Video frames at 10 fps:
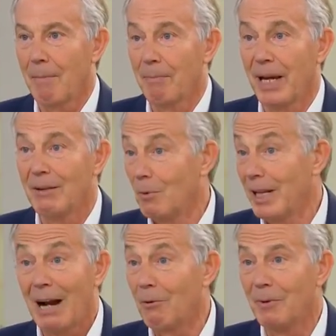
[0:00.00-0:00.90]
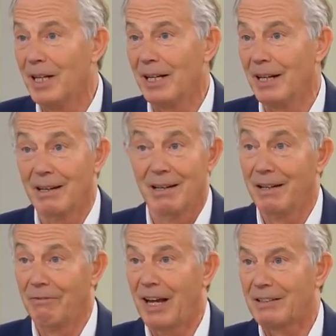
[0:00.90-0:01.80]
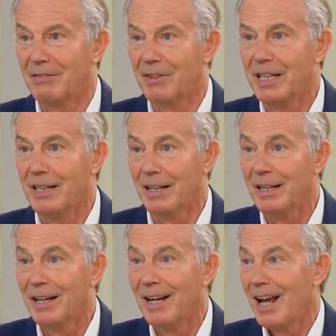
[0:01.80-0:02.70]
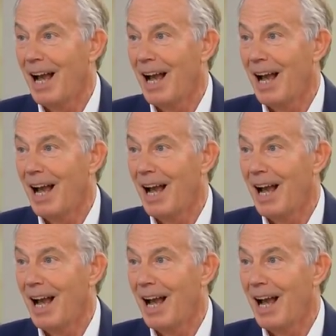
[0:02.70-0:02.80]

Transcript: campaign without really an effective leader